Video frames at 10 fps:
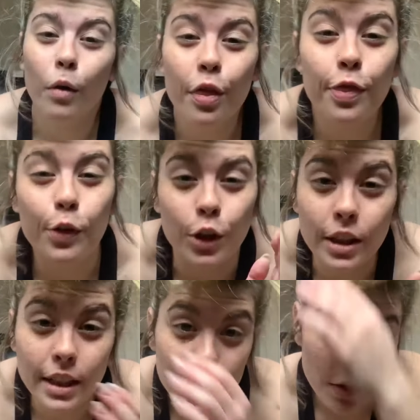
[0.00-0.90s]

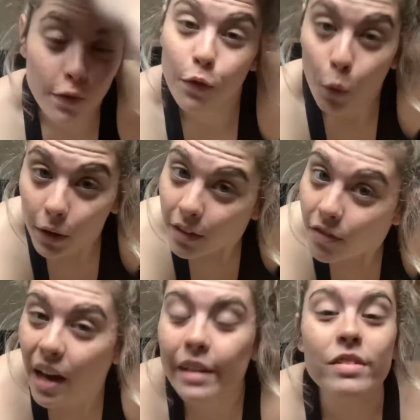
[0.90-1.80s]
30 to
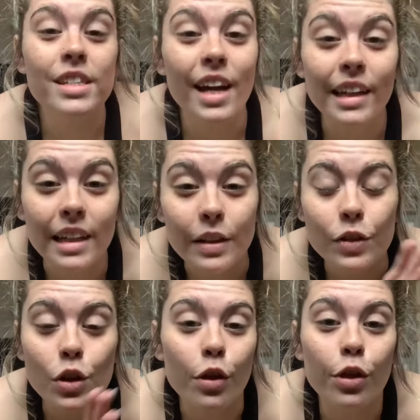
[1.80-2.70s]
45
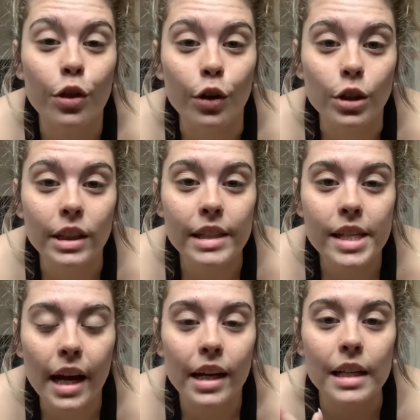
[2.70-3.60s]
seconds, 30
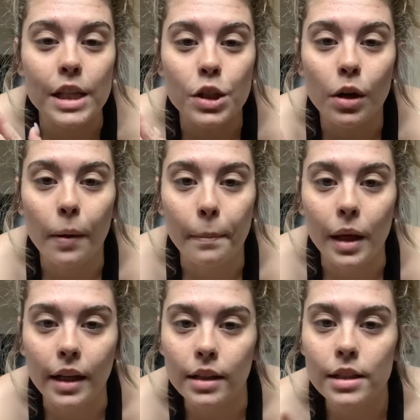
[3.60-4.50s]
seconds to a
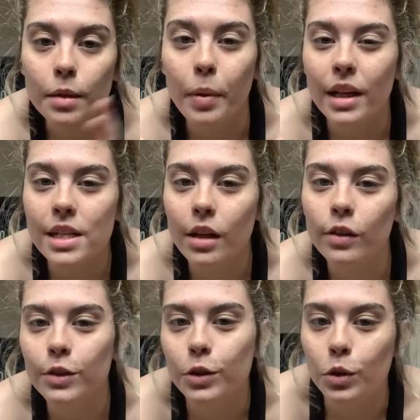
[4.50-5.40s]
minute, depending on
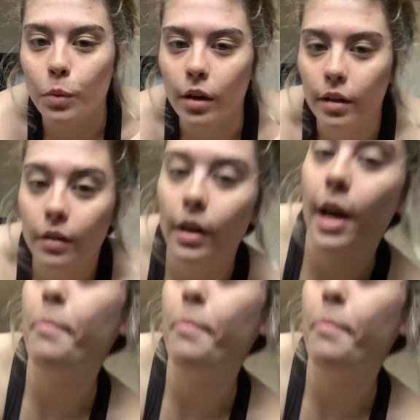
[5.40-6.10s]
who you are, okay?